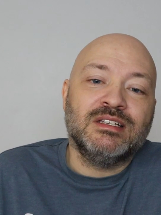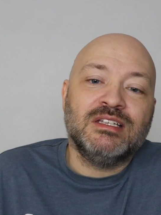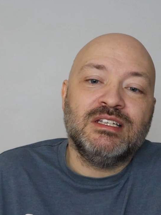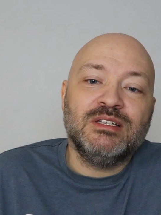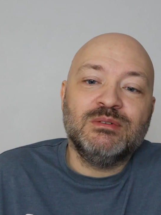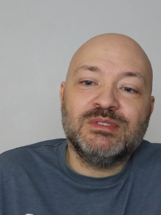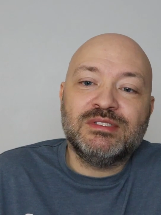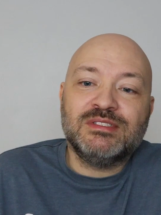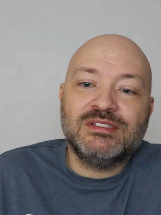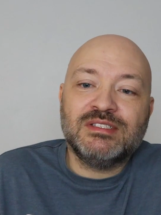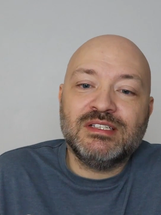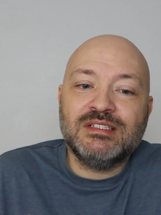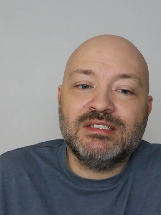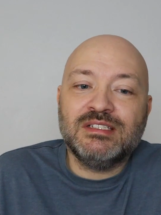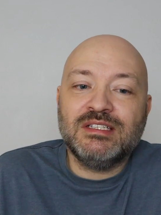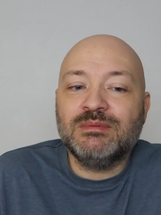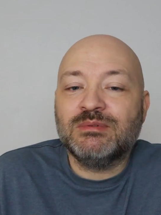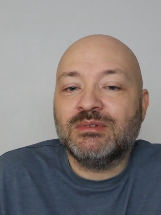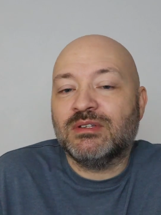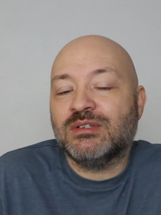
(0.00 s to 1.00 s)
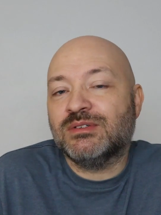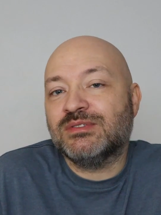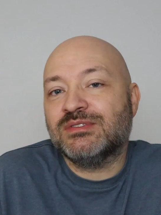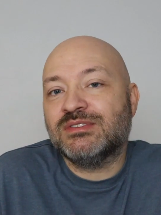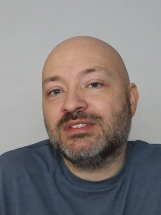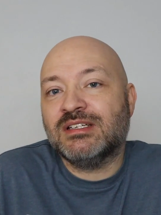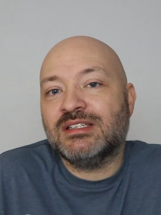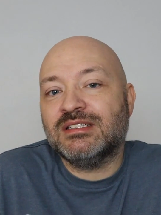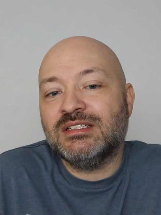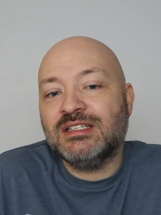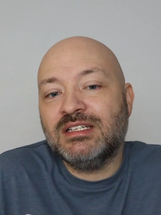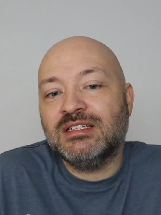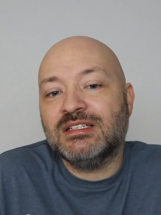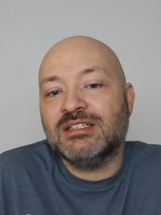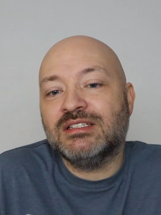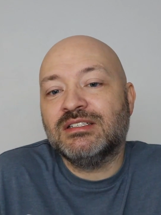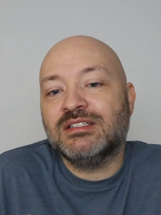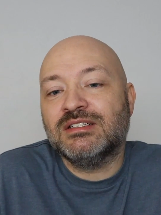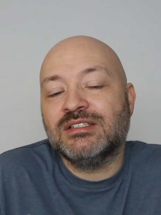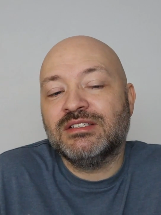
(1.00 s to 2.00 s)
He would sit and eat with those that
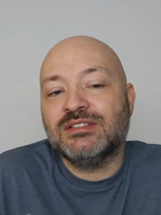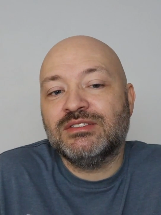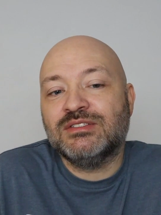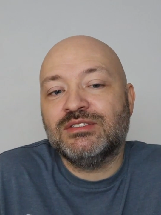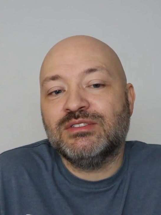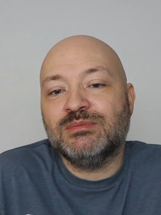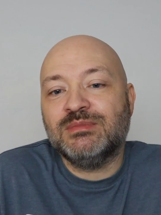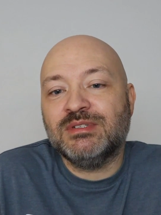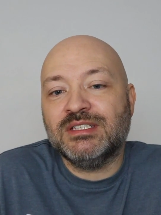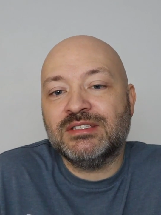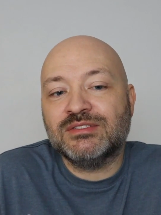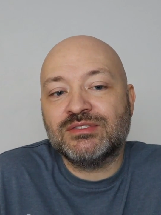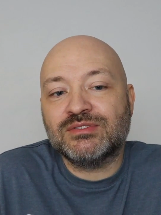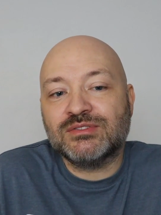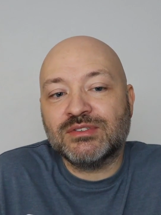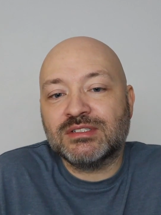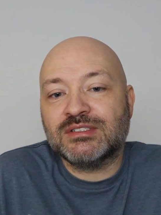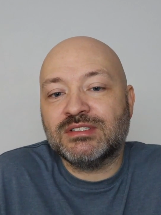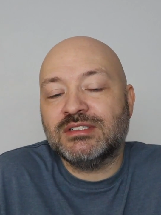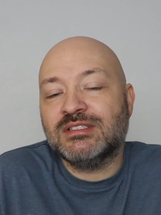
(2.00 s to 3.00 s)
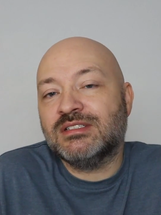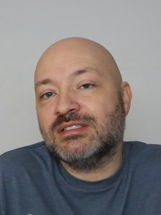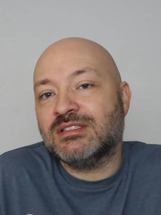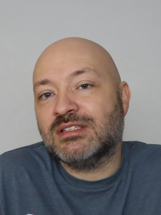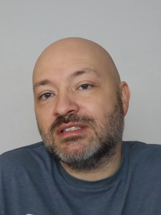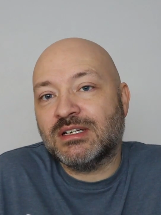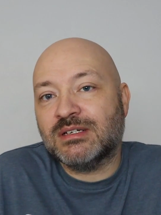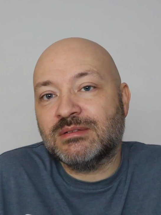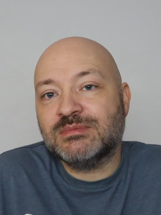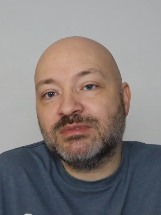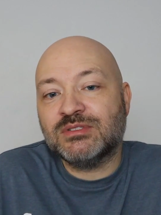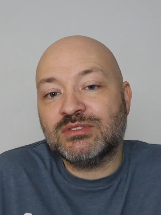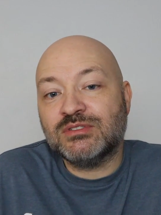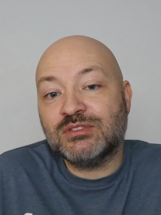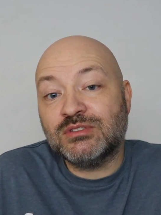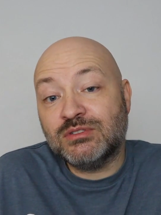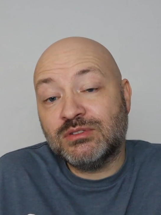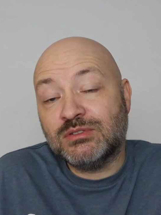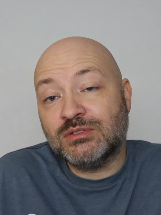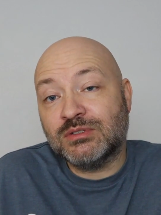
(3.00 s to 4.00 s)
needed to be instructed and helped
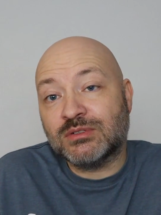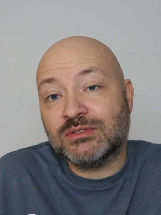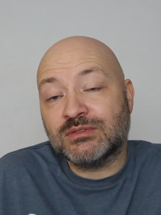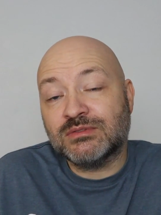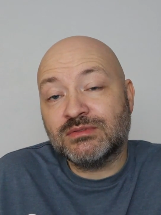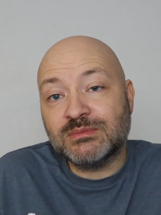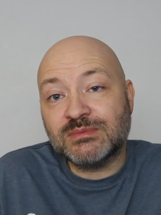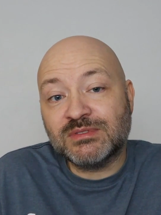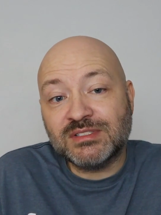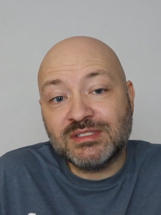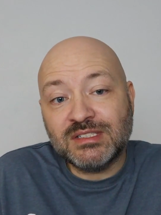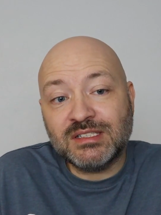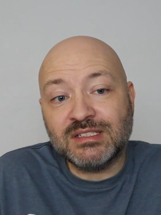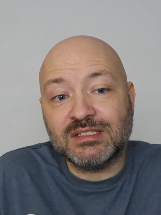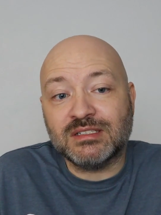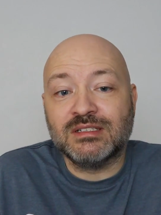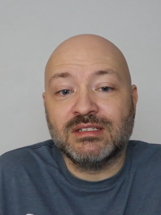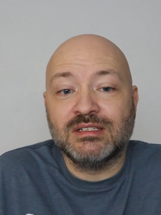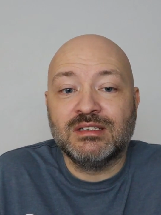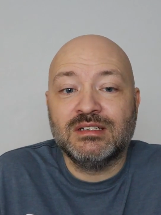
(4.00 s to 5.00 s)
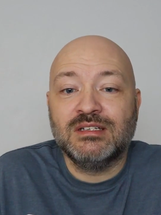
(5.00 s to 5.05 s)
to turn from sin.